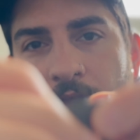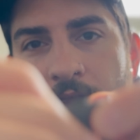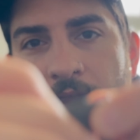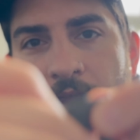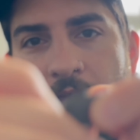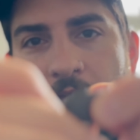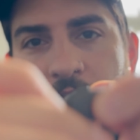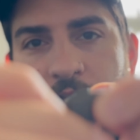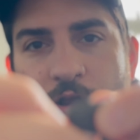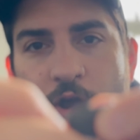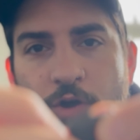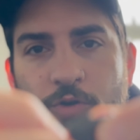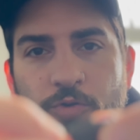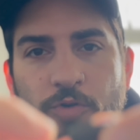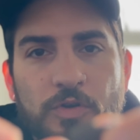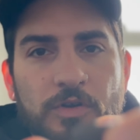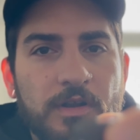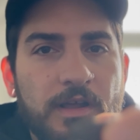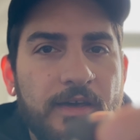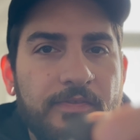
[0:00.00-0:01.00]
it turns
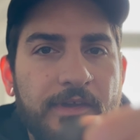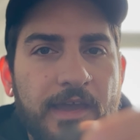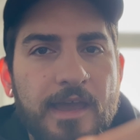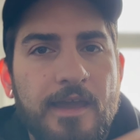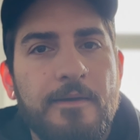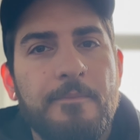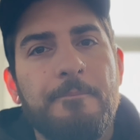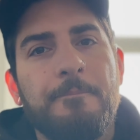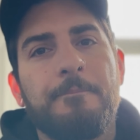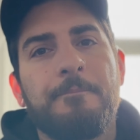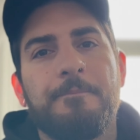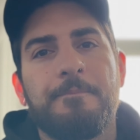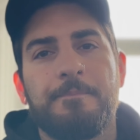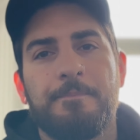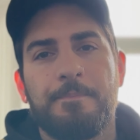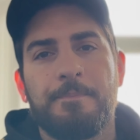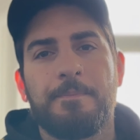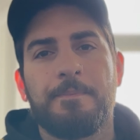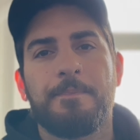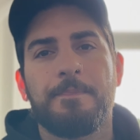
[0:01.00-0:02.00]
on like that.
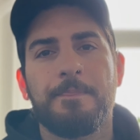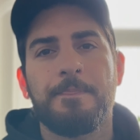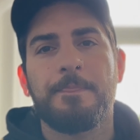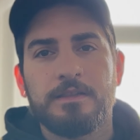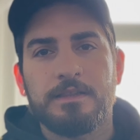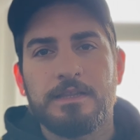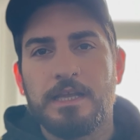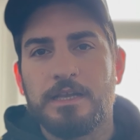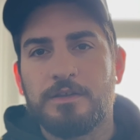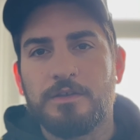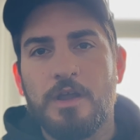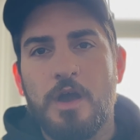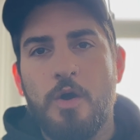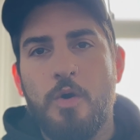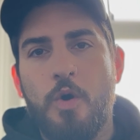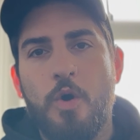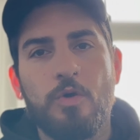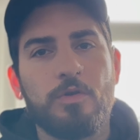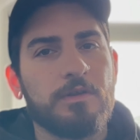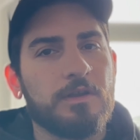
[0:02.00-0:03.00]
There's
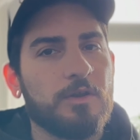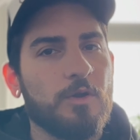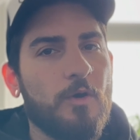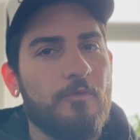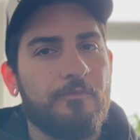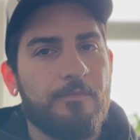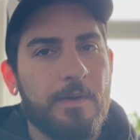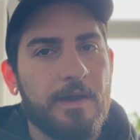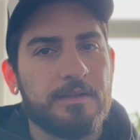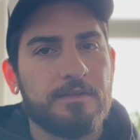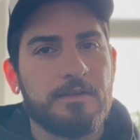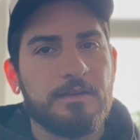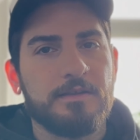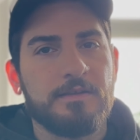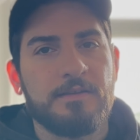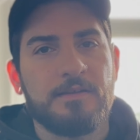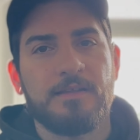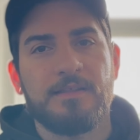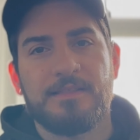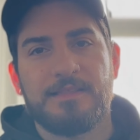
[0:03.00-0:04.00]
no on and off button.
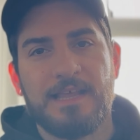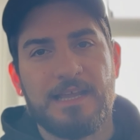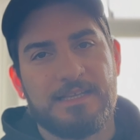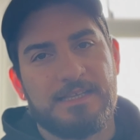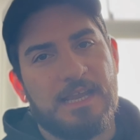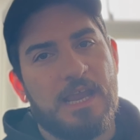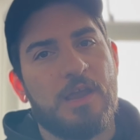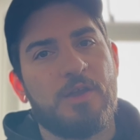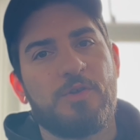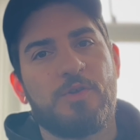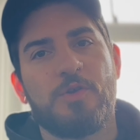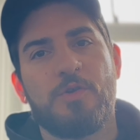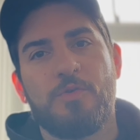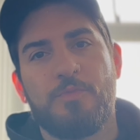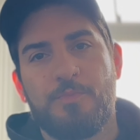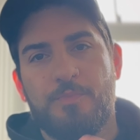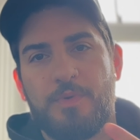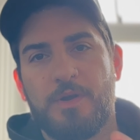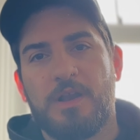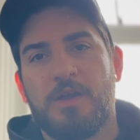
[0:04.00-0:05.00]
That's how you
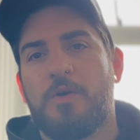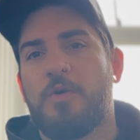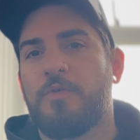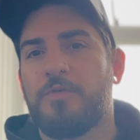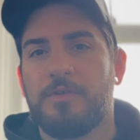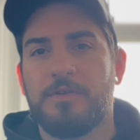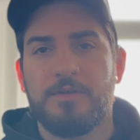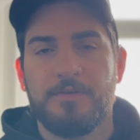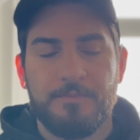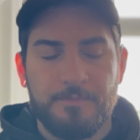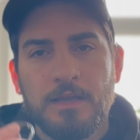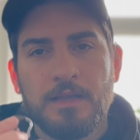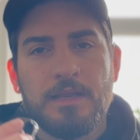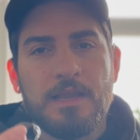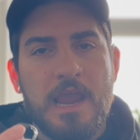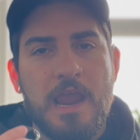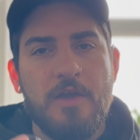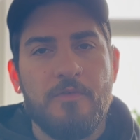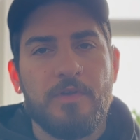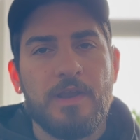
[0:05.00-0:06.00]
put it on.
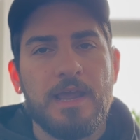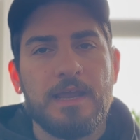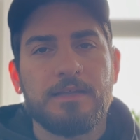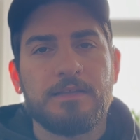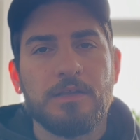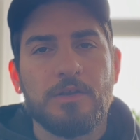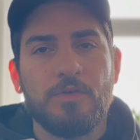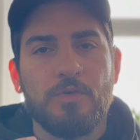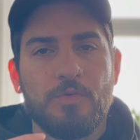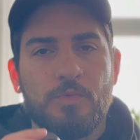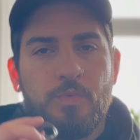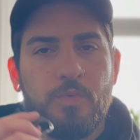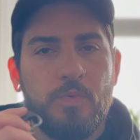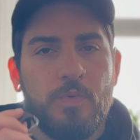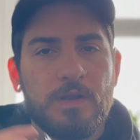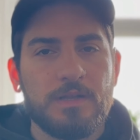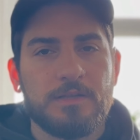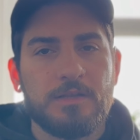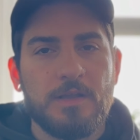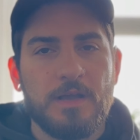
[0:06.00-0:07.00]
Hearing aids are not
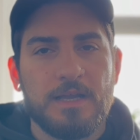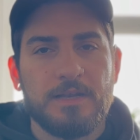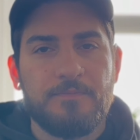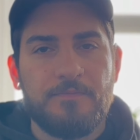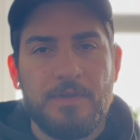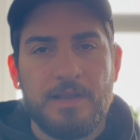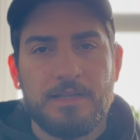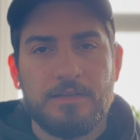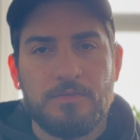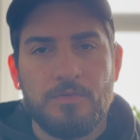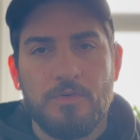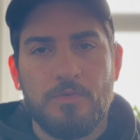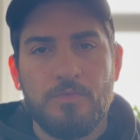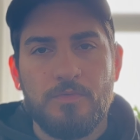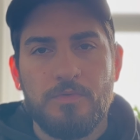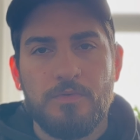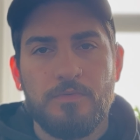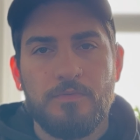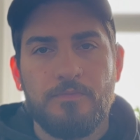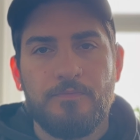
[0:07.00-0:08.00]
one size fits all
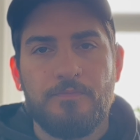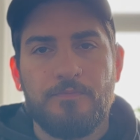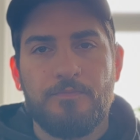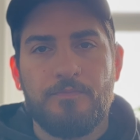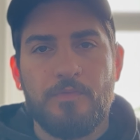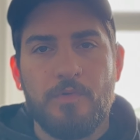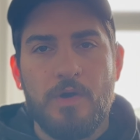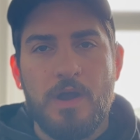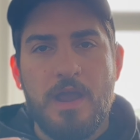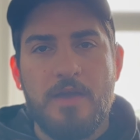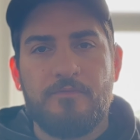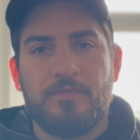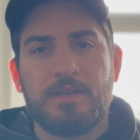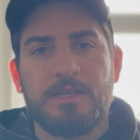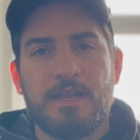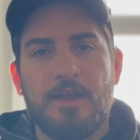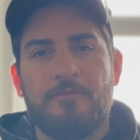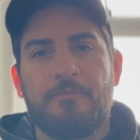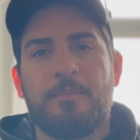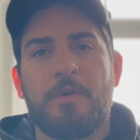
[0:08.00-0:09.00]
for every
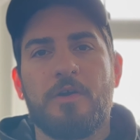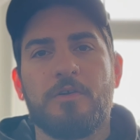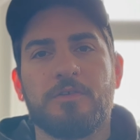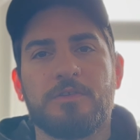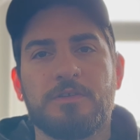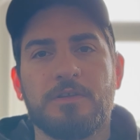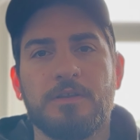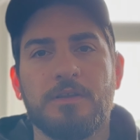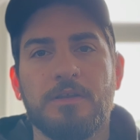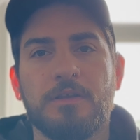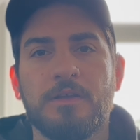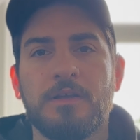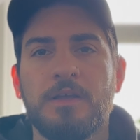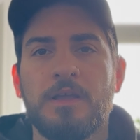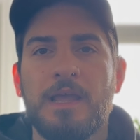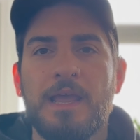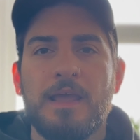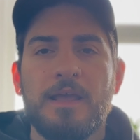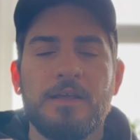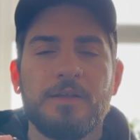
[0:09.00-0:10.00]
deaf person.
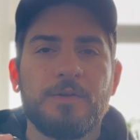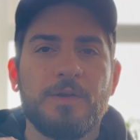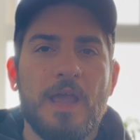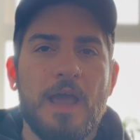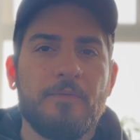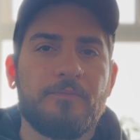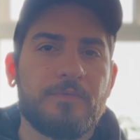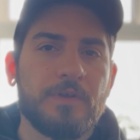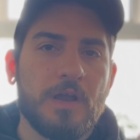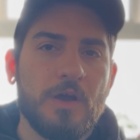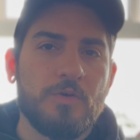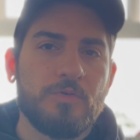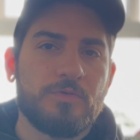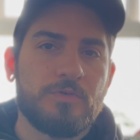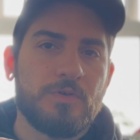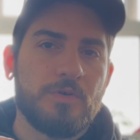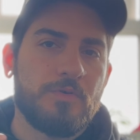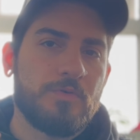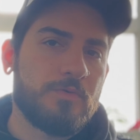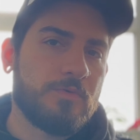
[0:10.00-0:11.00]
You have to go
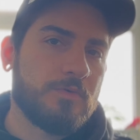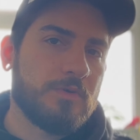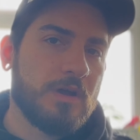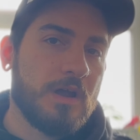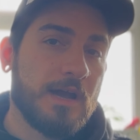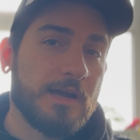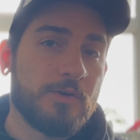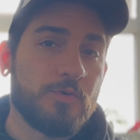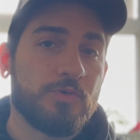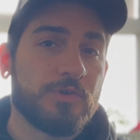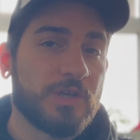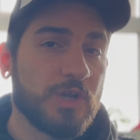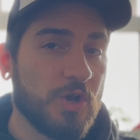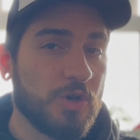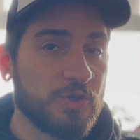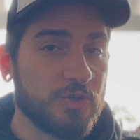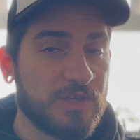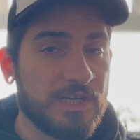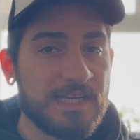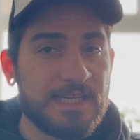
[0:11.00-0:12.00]
to an
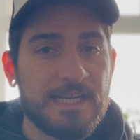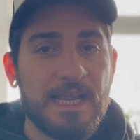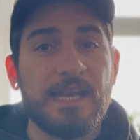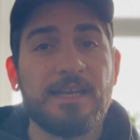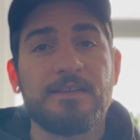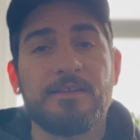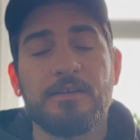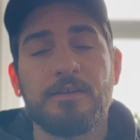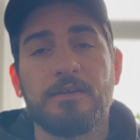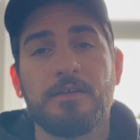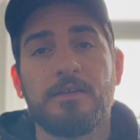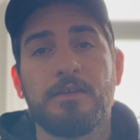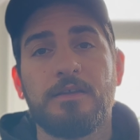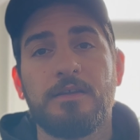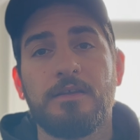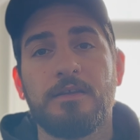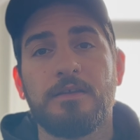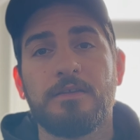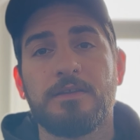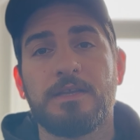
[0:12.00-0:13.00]
audiology centre
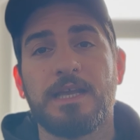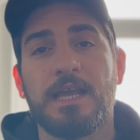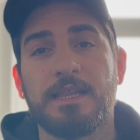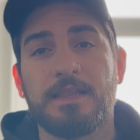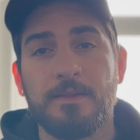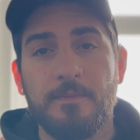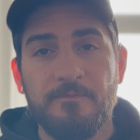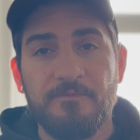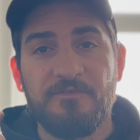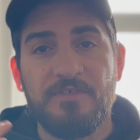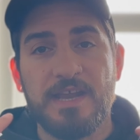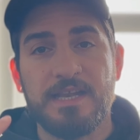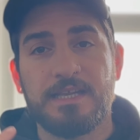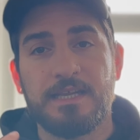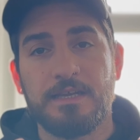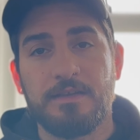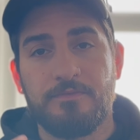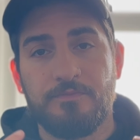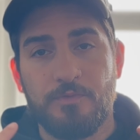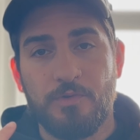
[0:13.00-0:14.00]
to get them
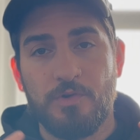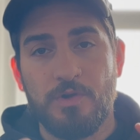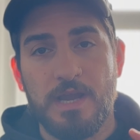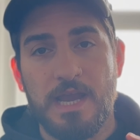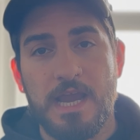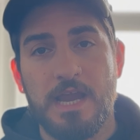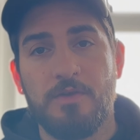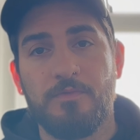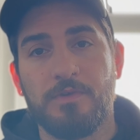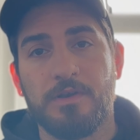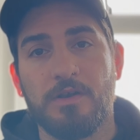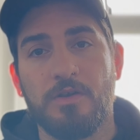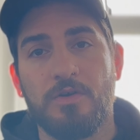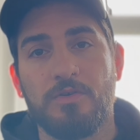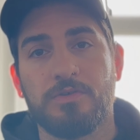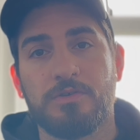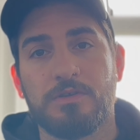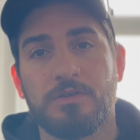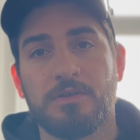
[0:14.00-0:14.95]
fitted for your hearing loss.